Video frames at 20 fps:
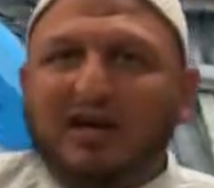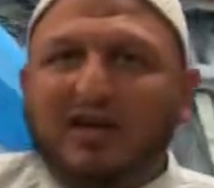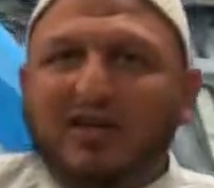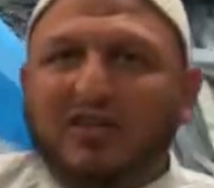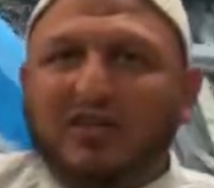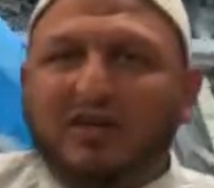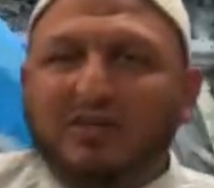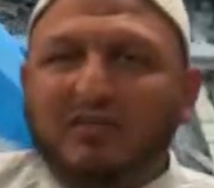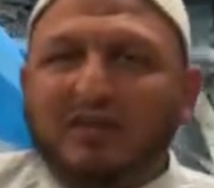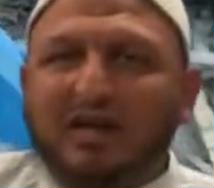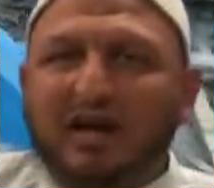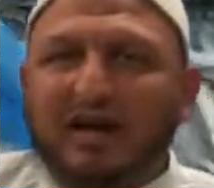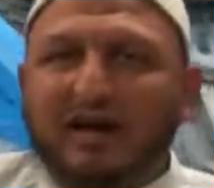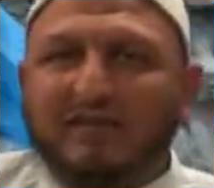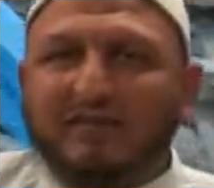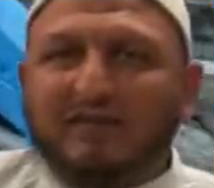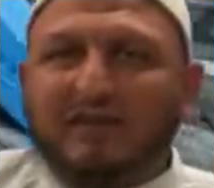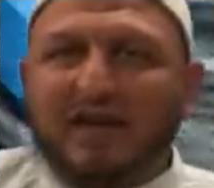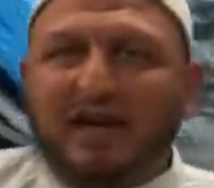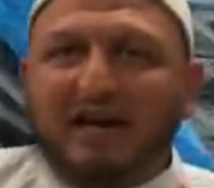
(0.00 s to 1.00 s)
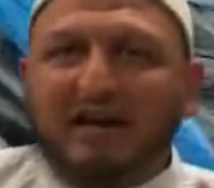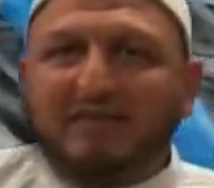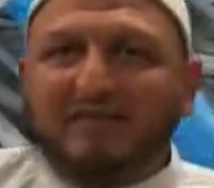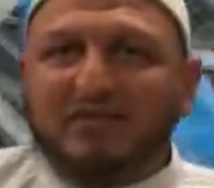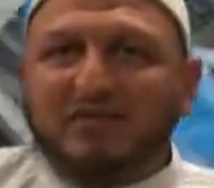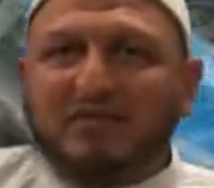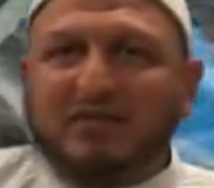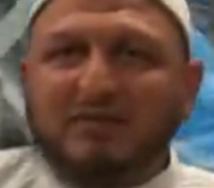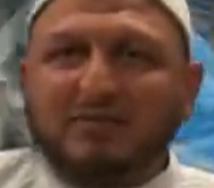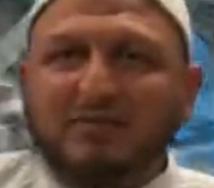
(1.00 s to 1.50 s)
They will have to have
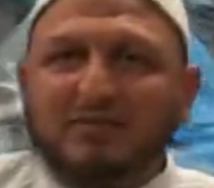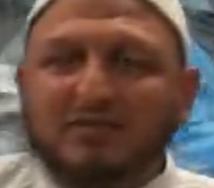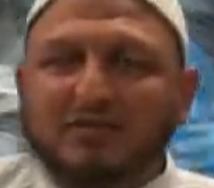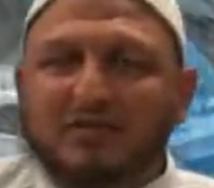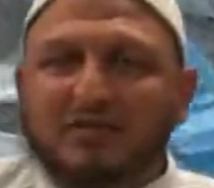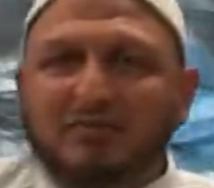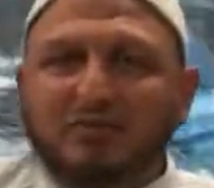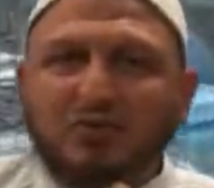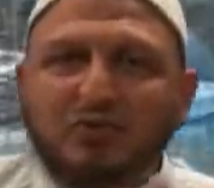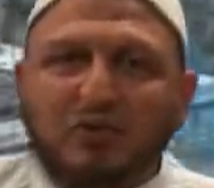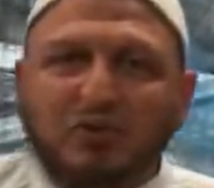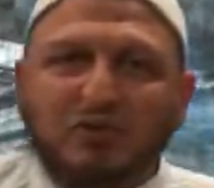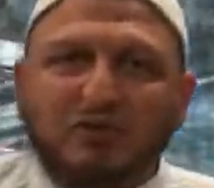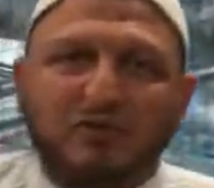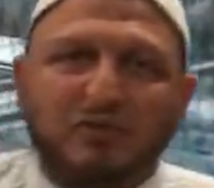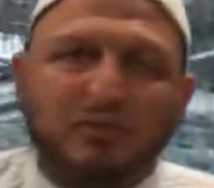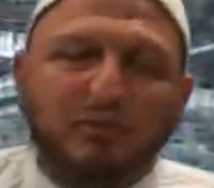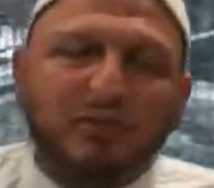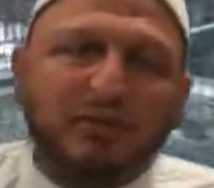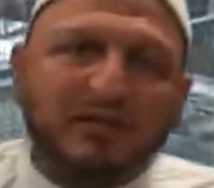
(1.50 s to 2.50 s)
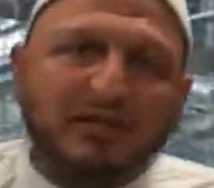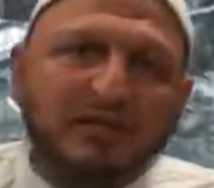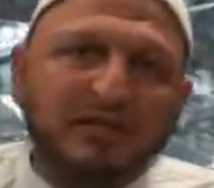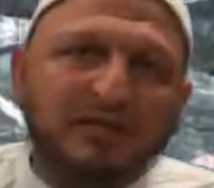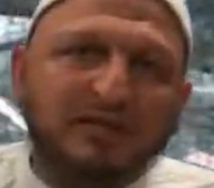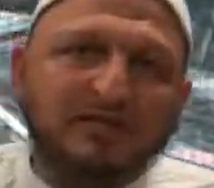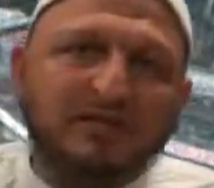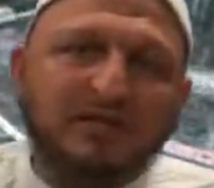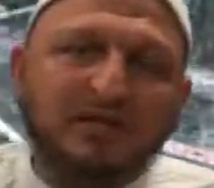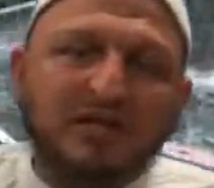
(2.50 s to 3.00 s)
some sort of
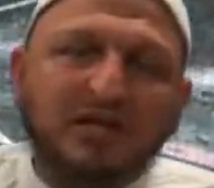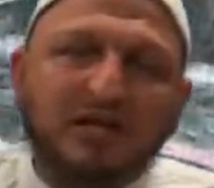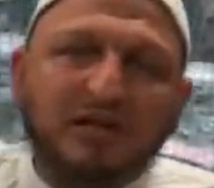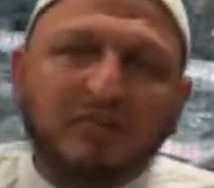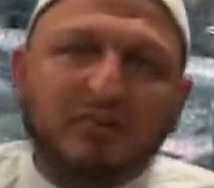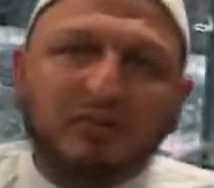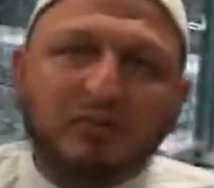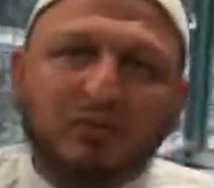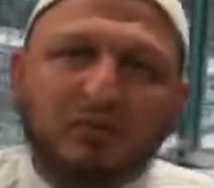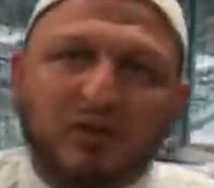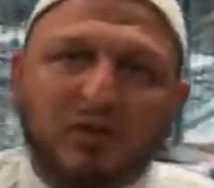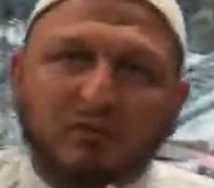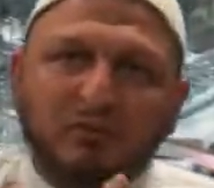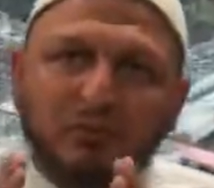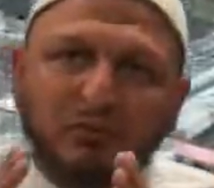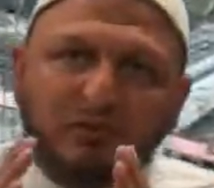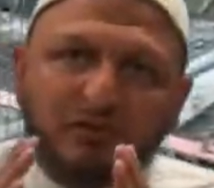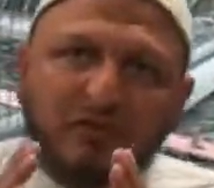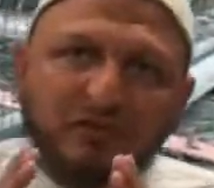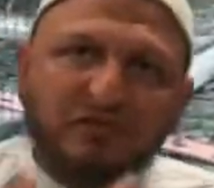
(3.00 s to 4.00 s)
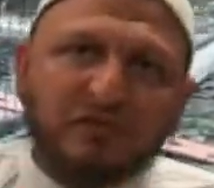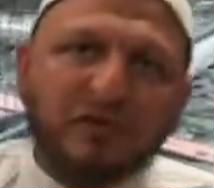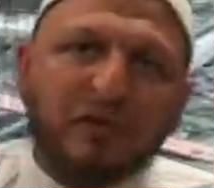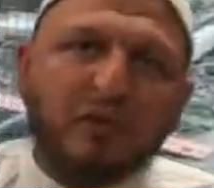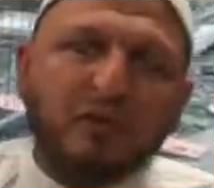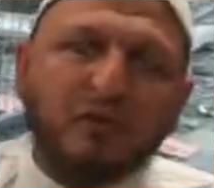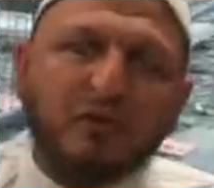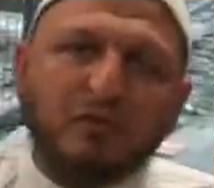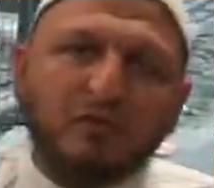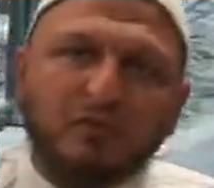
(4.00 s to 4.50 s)
opinions. But we are moving
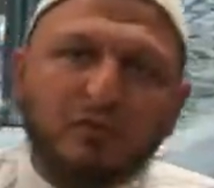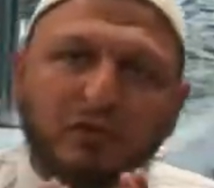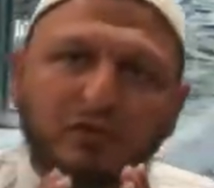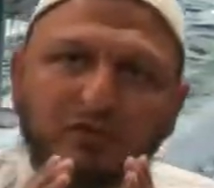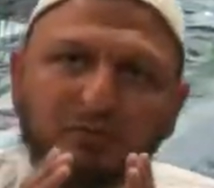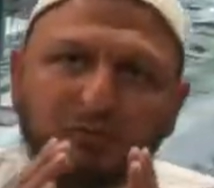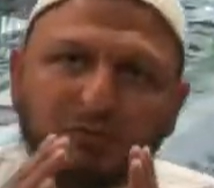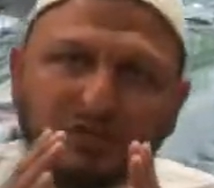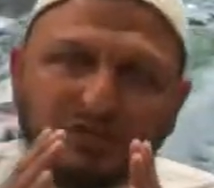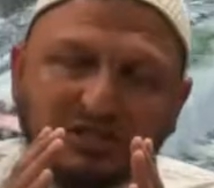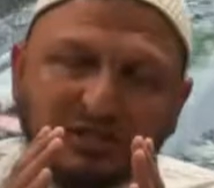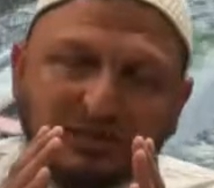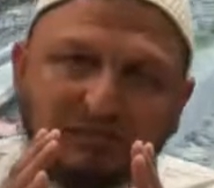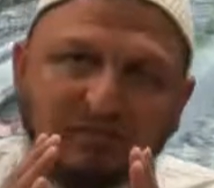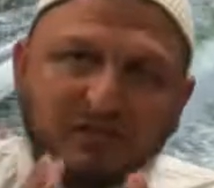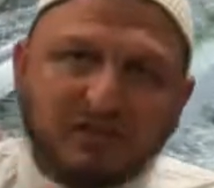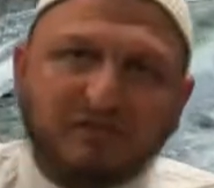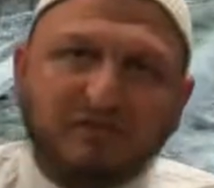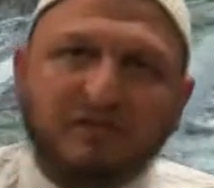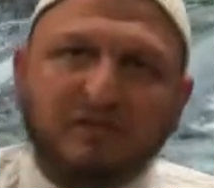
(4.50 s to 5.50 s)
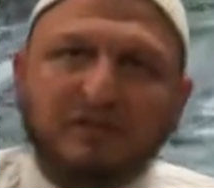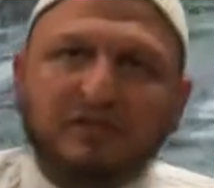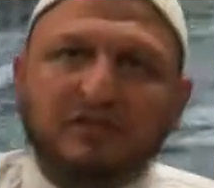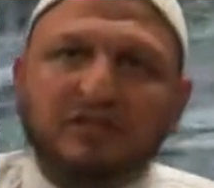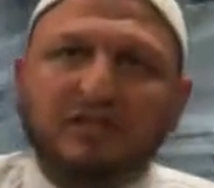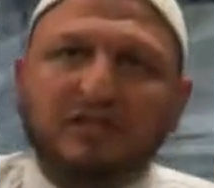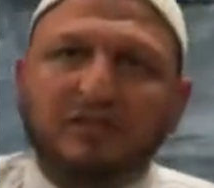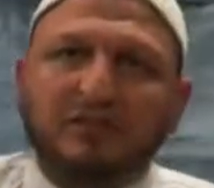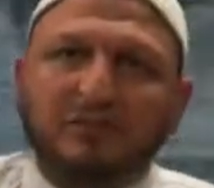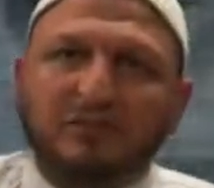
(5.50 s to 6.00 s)
forward. We want to put something for the
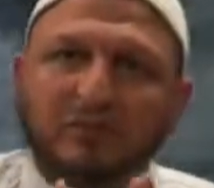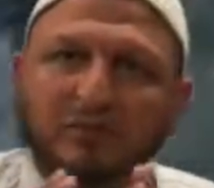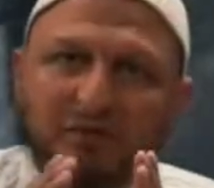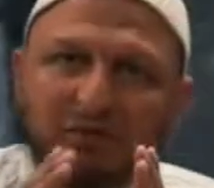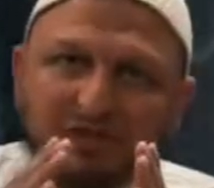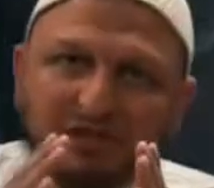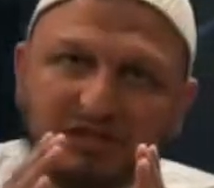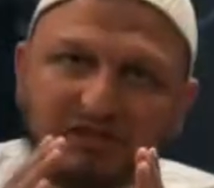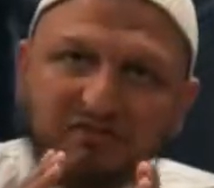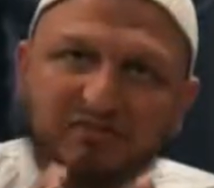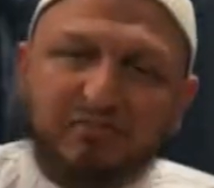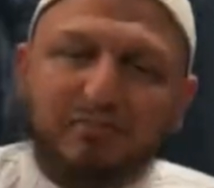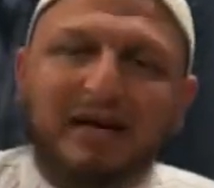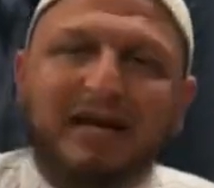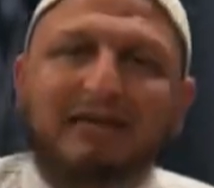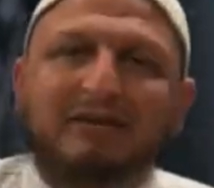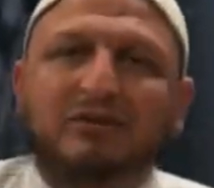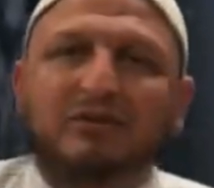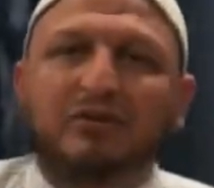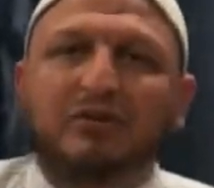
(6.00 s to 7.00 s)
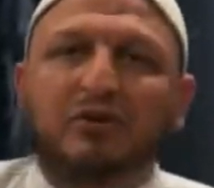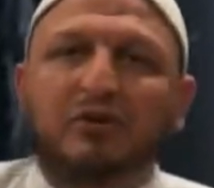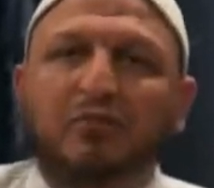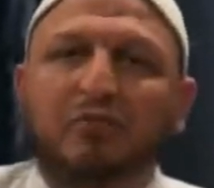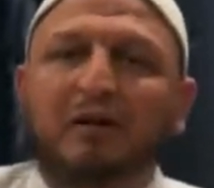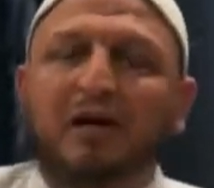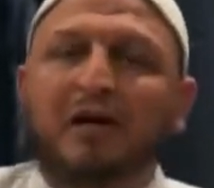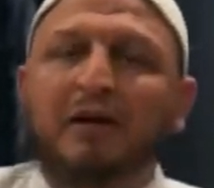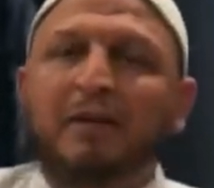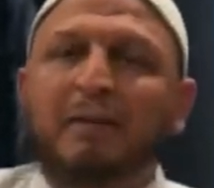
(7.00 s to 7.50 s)
deen. We want to give back to the
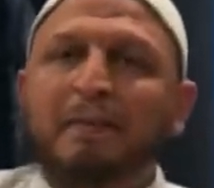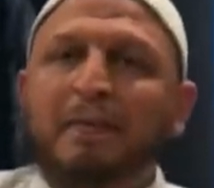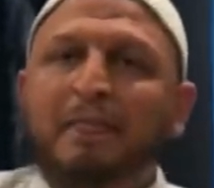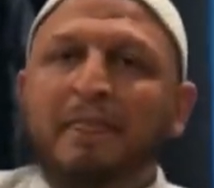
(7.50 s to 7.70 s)
ummah.